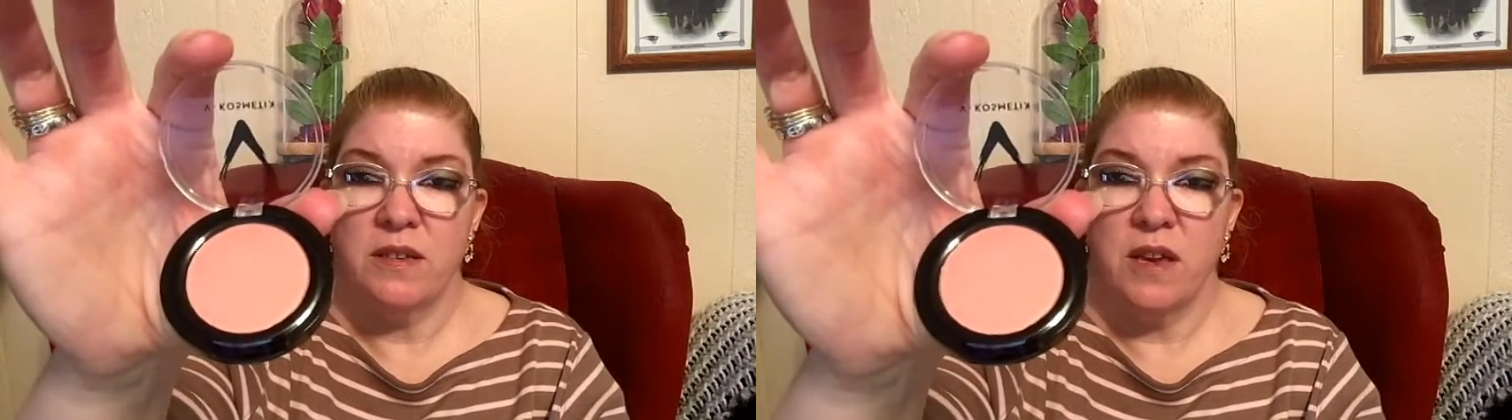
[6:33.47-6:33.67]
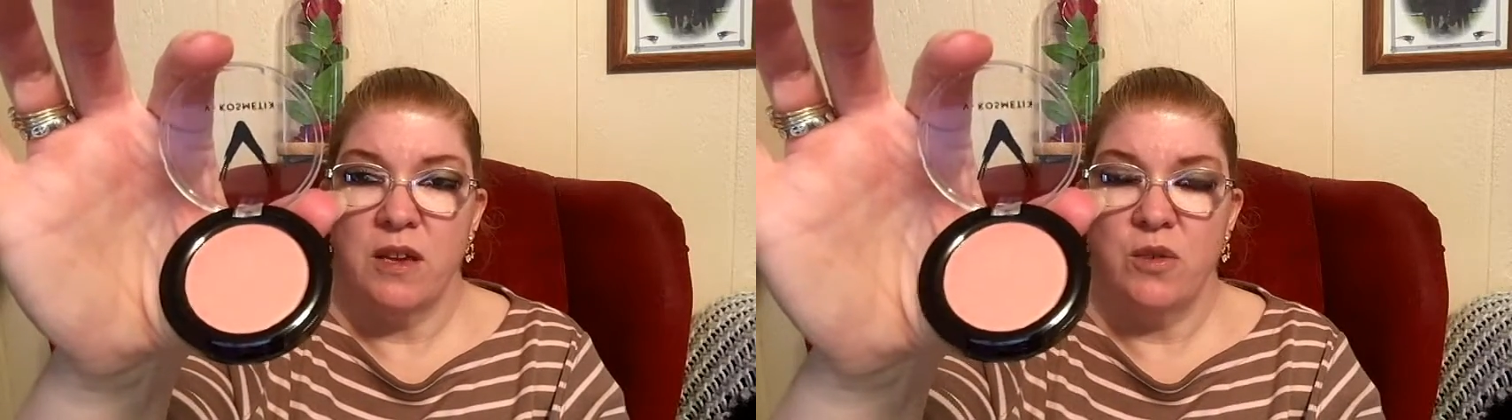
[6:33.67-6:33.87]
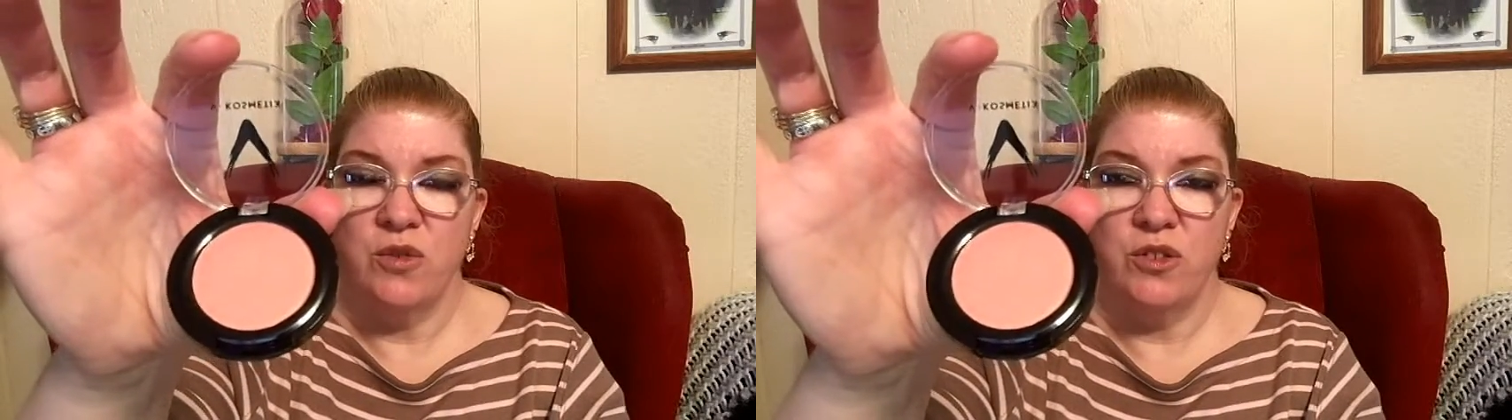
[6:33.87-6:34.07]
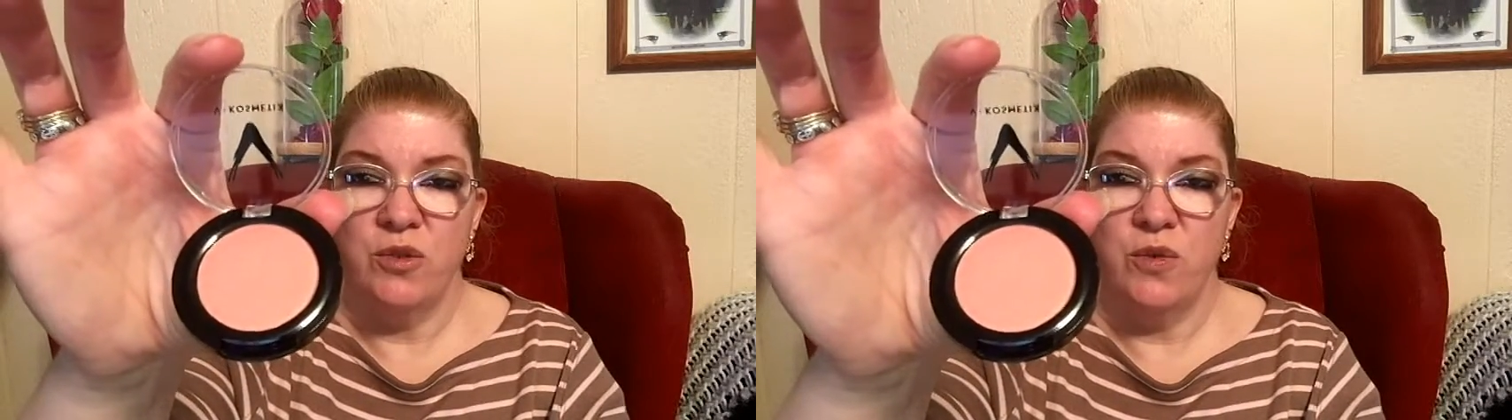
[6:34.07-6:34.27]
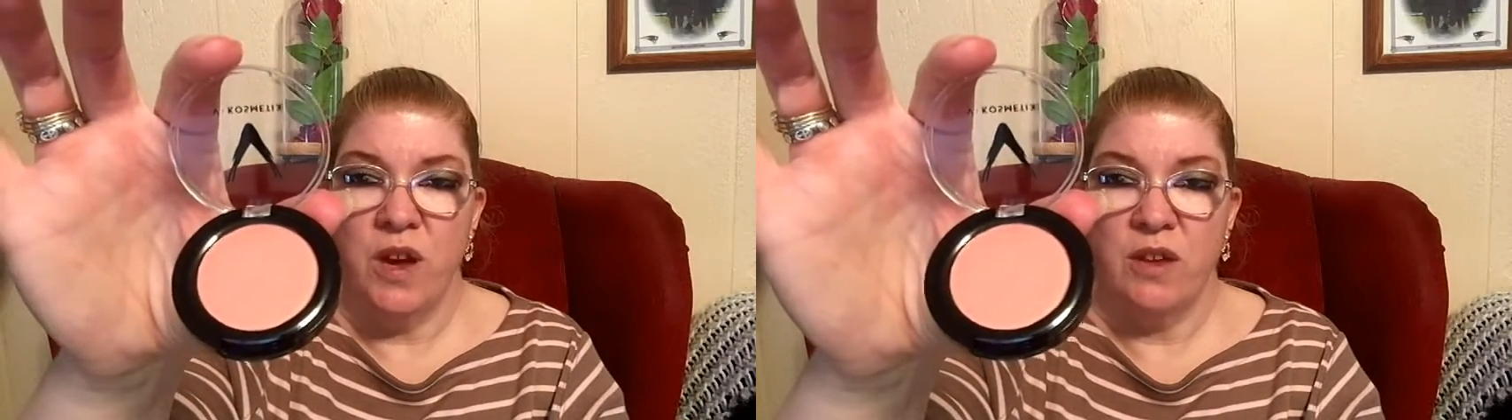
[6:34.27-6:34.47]
I usually
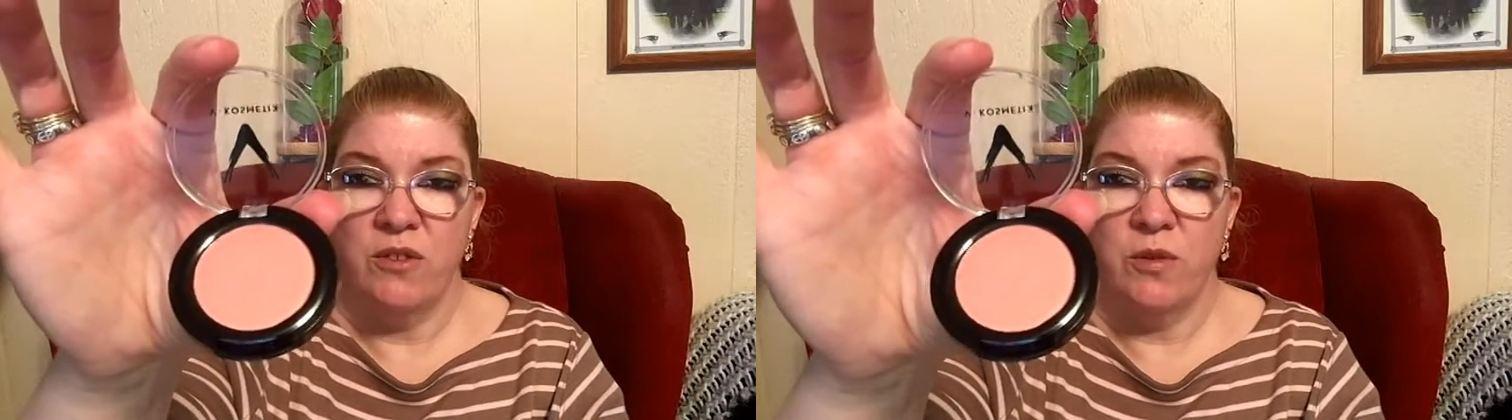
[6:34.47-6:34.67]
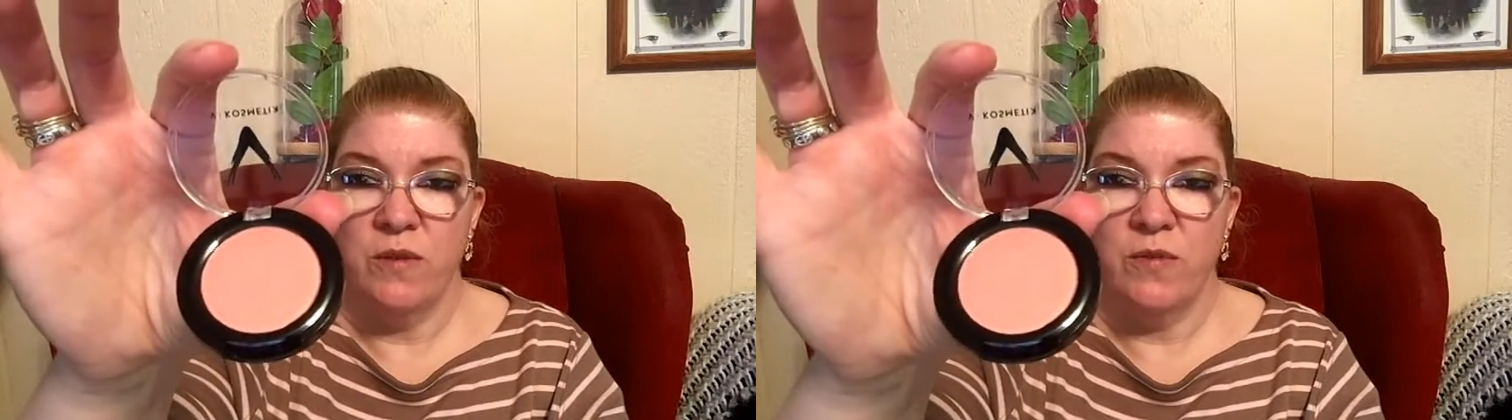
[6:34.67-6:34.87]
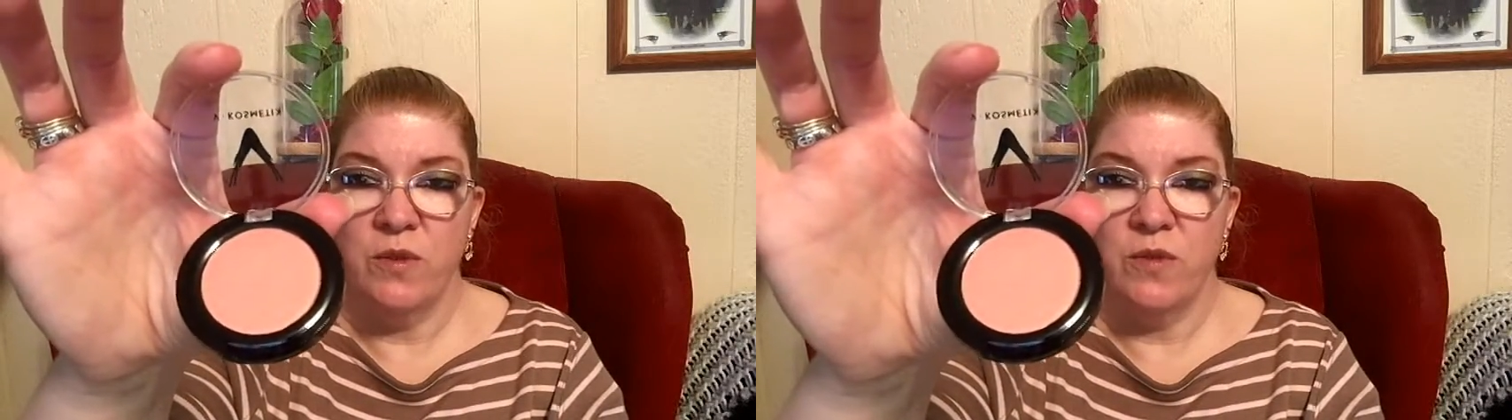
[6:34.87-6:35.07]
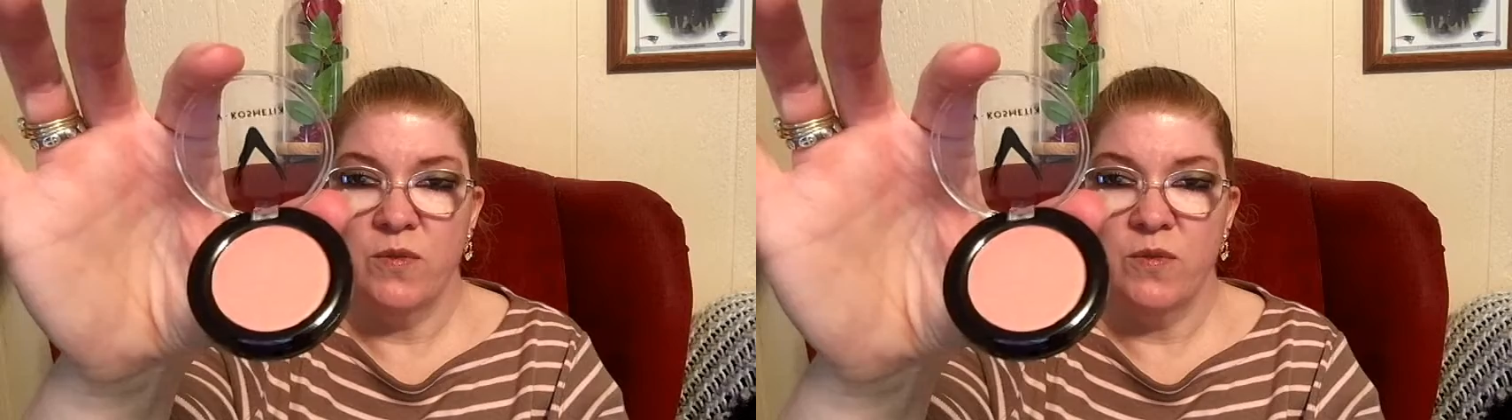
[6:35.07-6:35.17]
do not do a full